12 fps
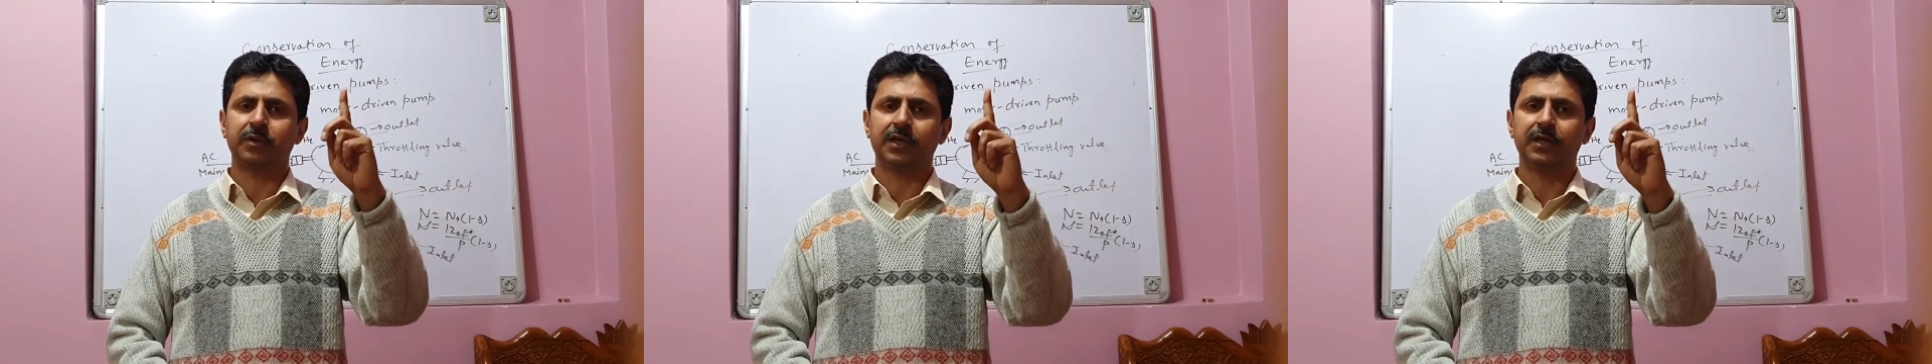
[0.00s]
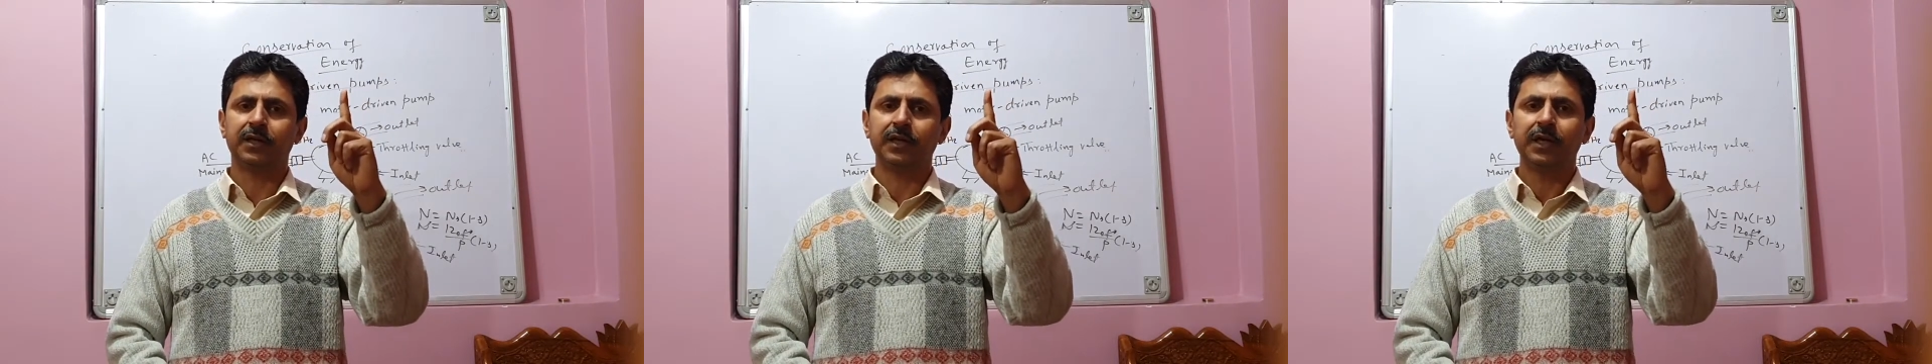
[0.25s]

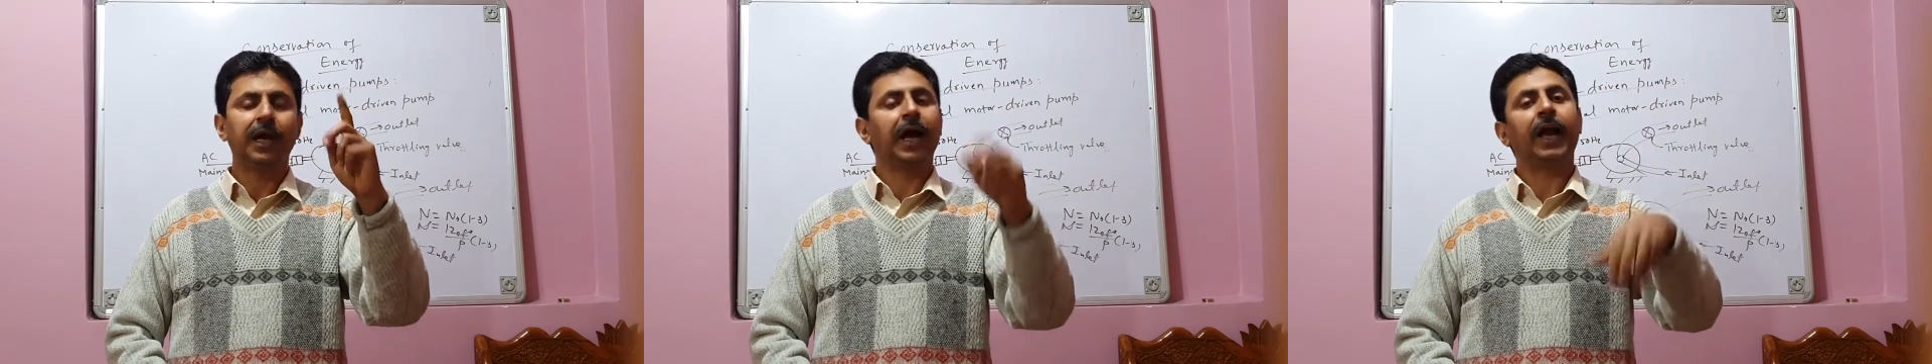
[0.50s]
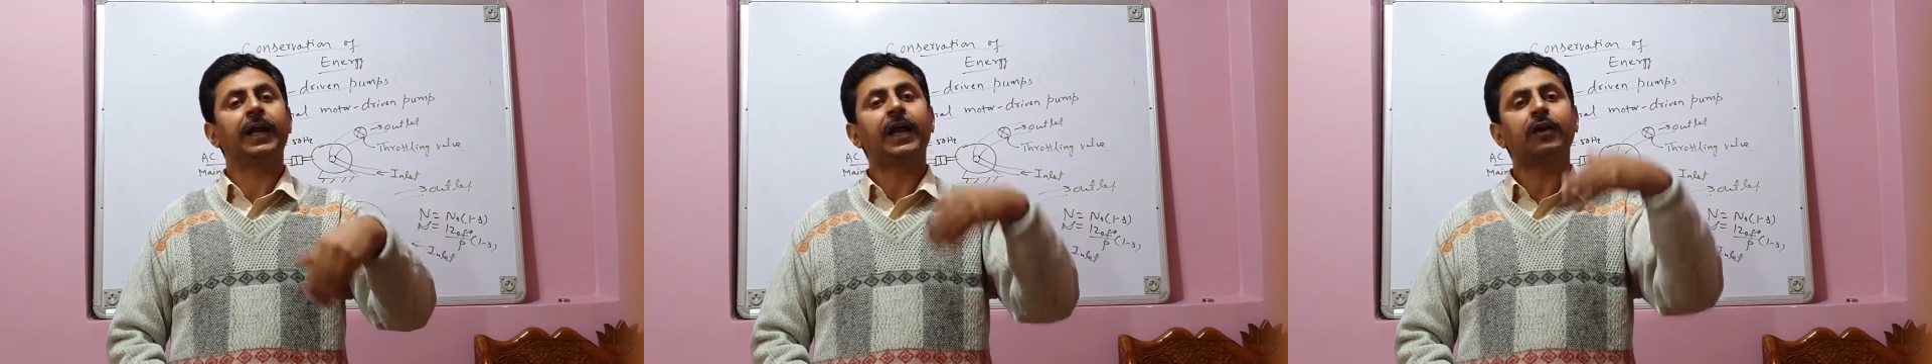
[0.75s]
it was
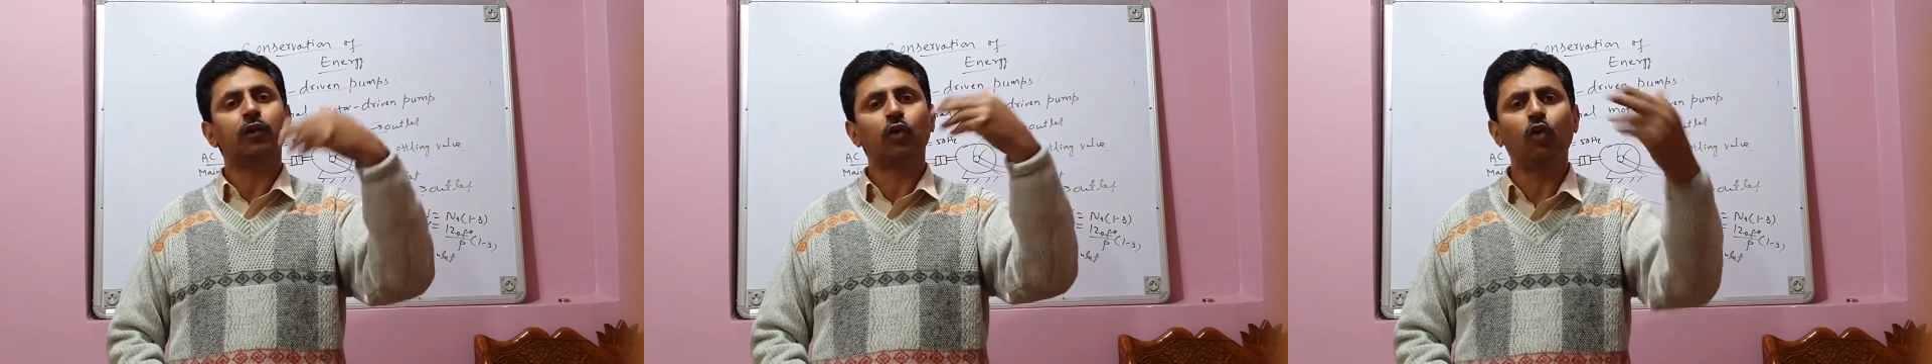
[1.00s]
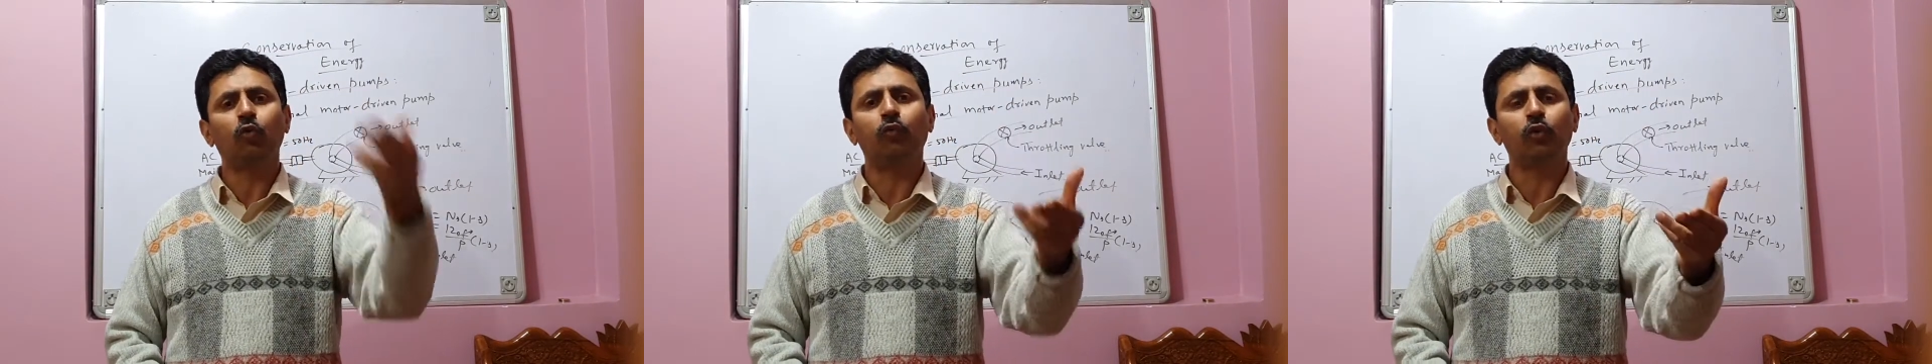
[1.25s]
wasting
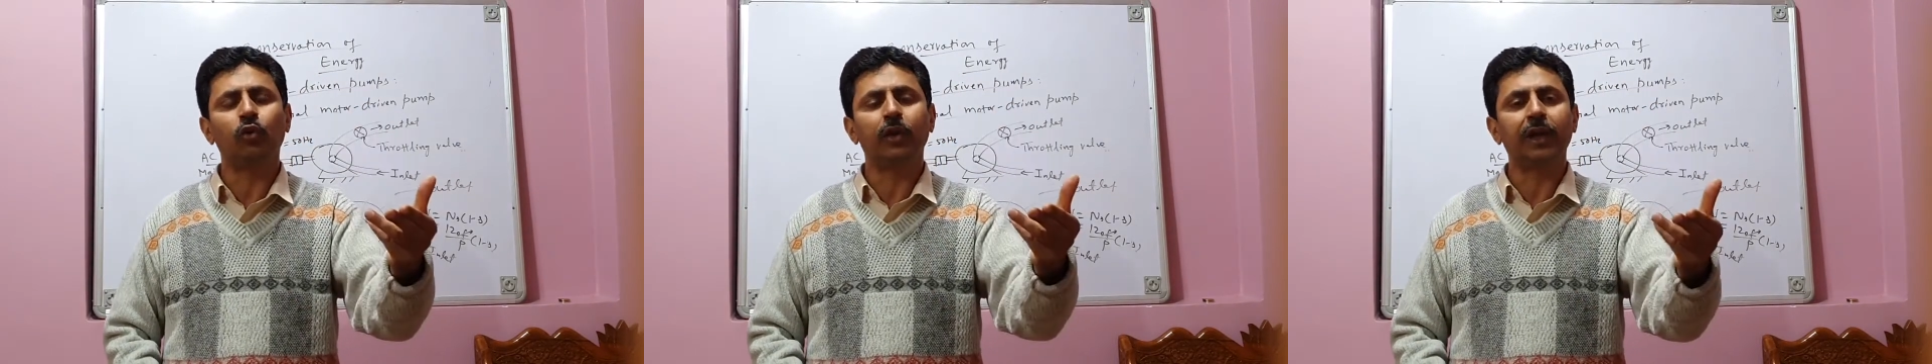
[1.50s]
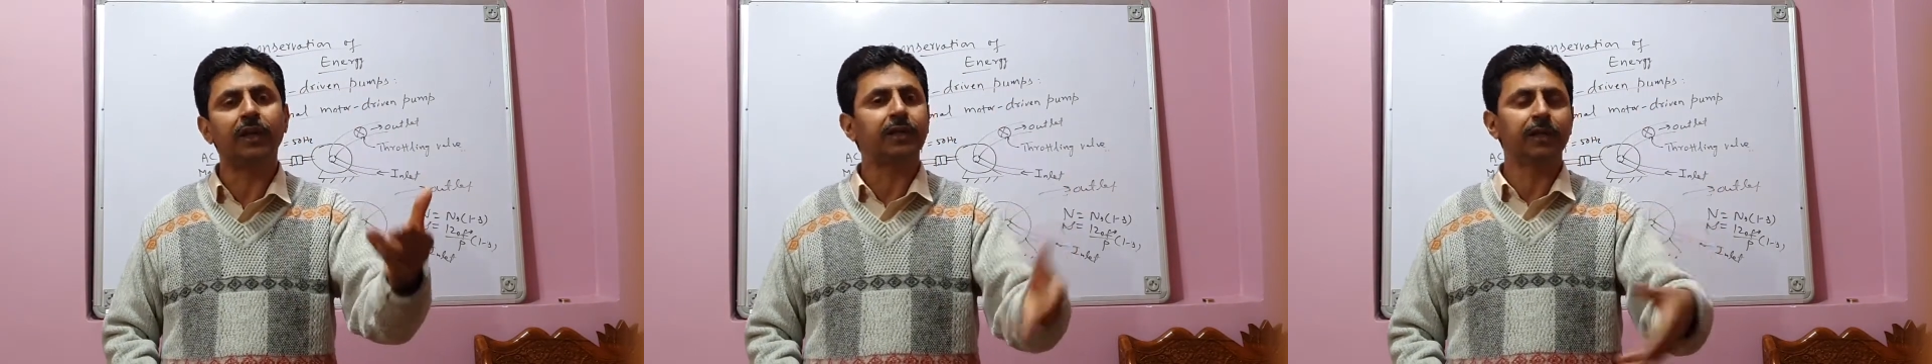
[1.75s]
the energy.
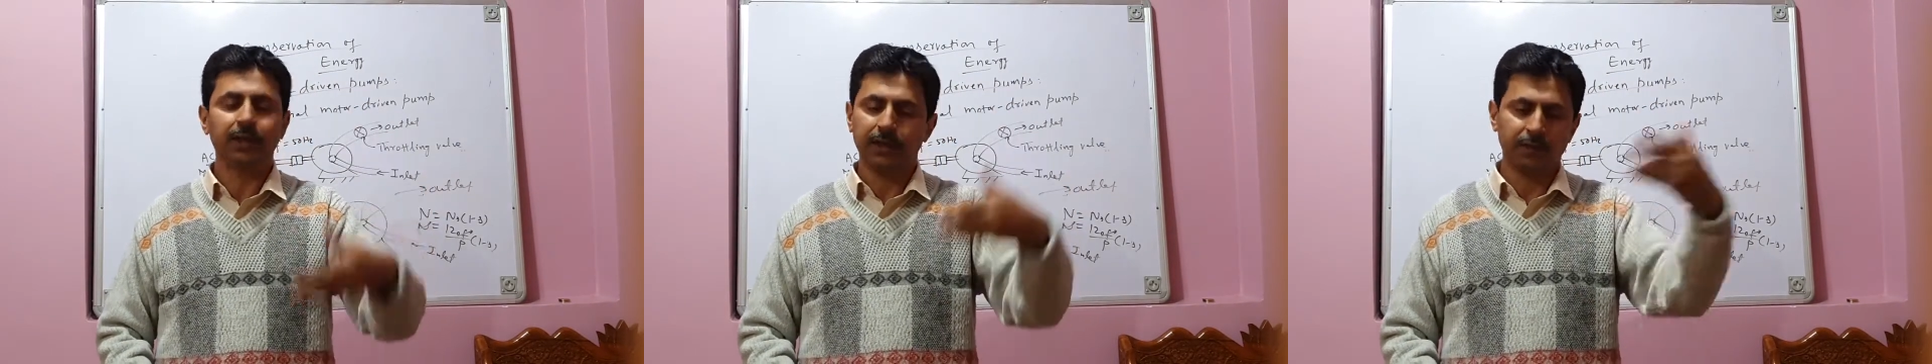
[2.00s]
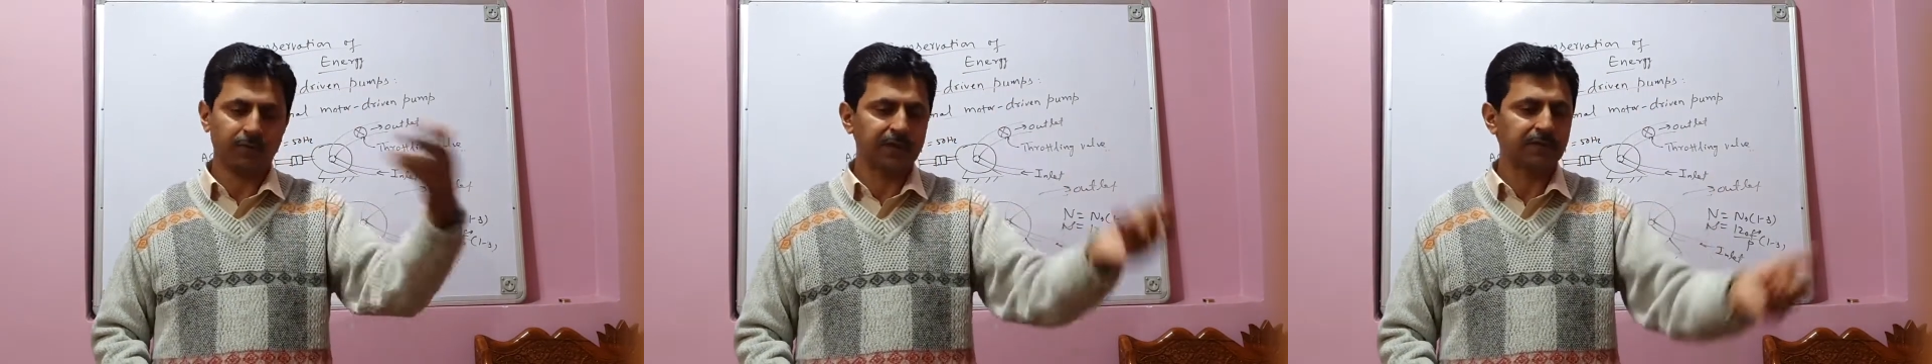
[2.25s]

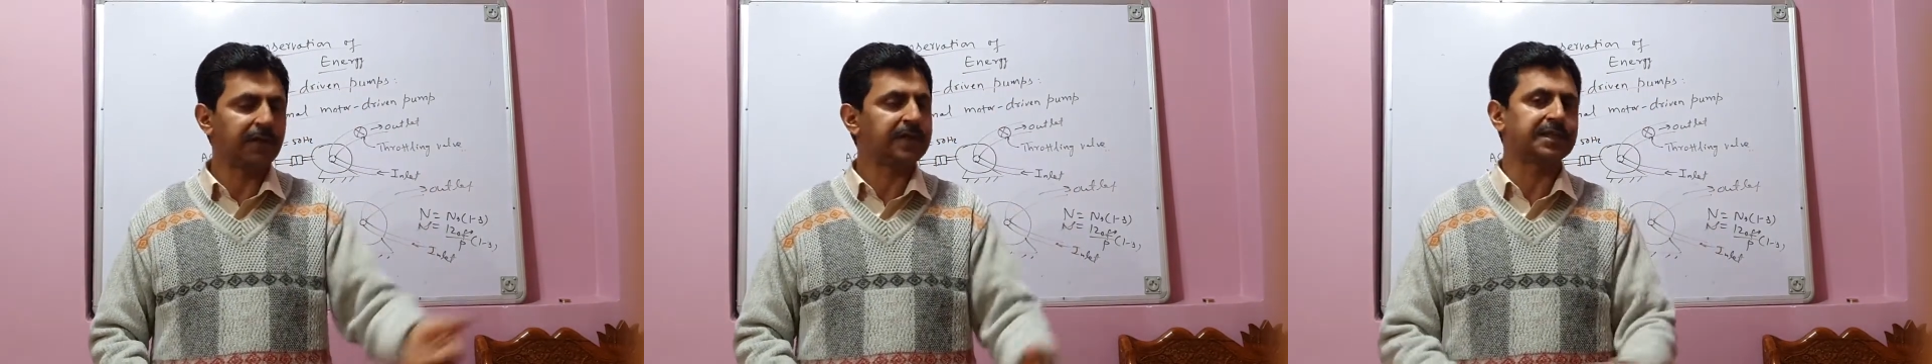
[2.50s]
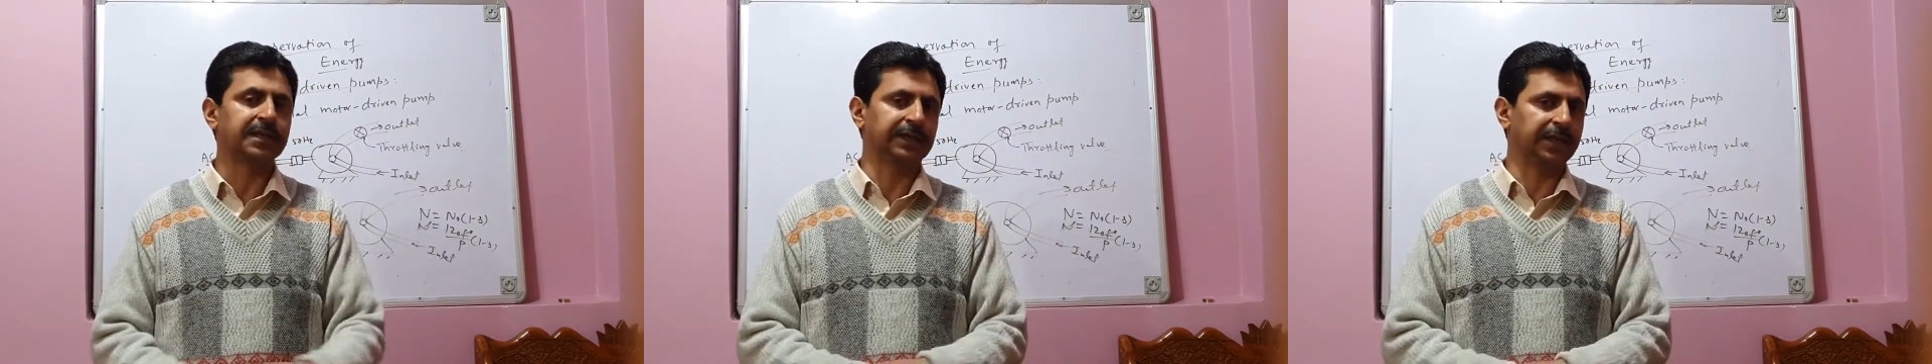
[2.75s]
Whereas
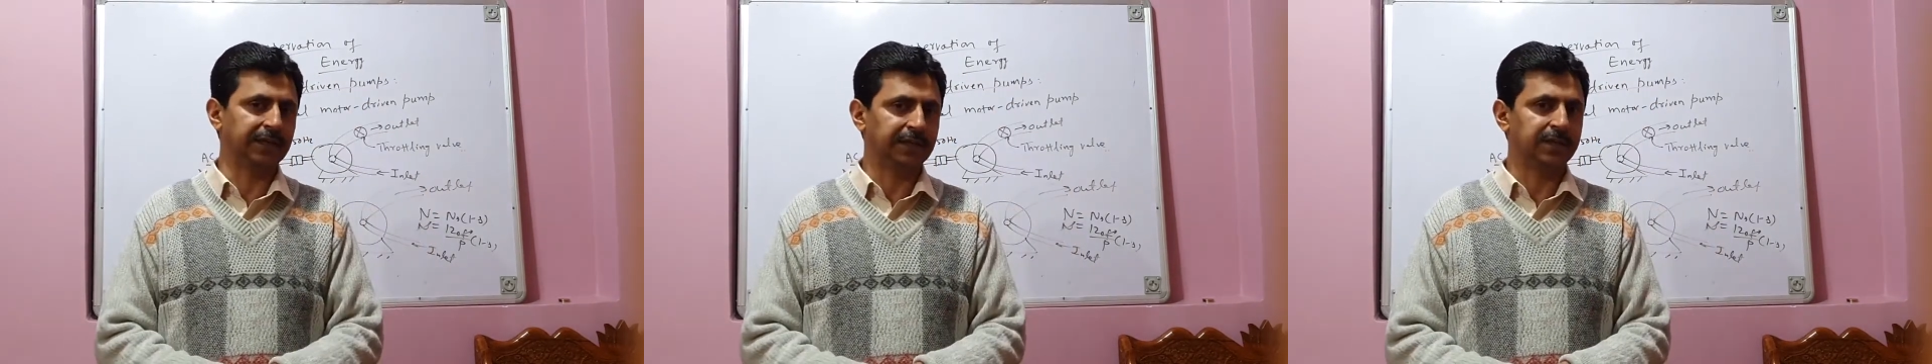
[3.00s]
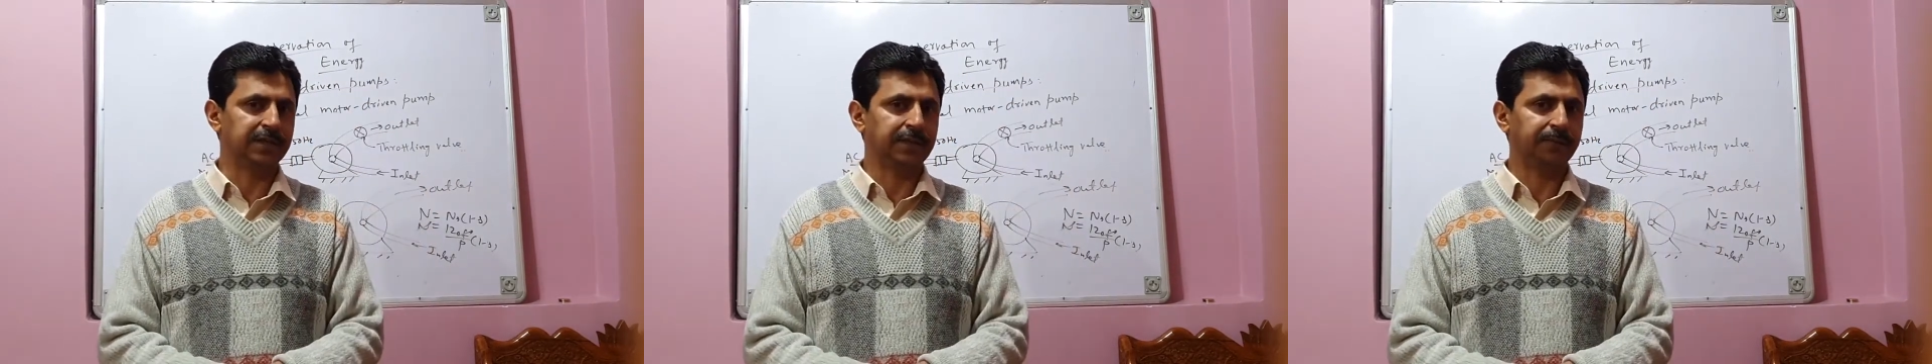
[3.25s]
in this
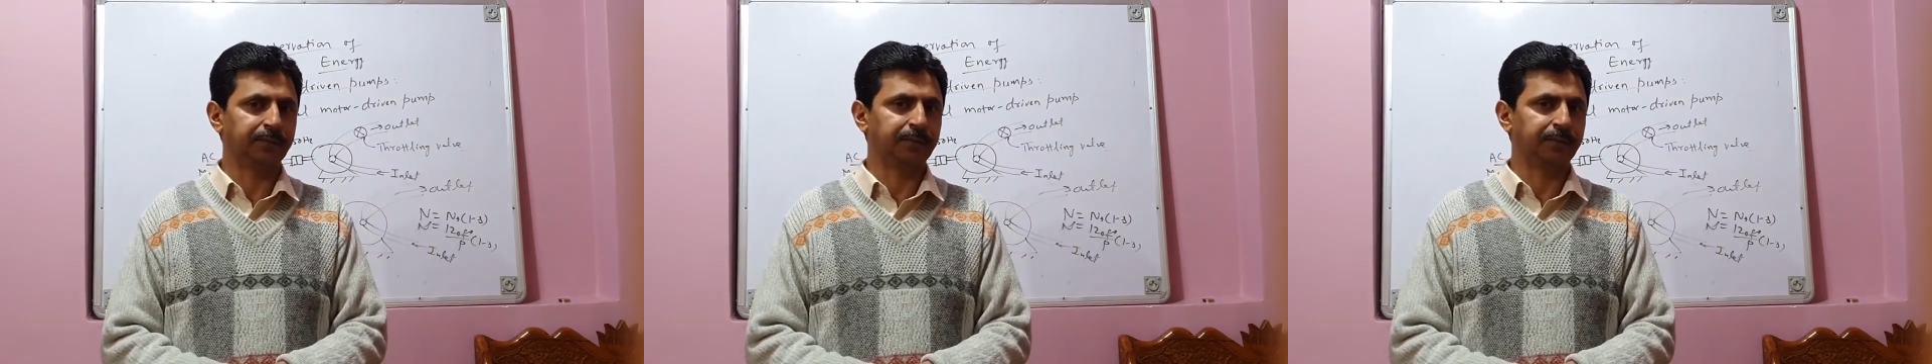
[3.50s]
case,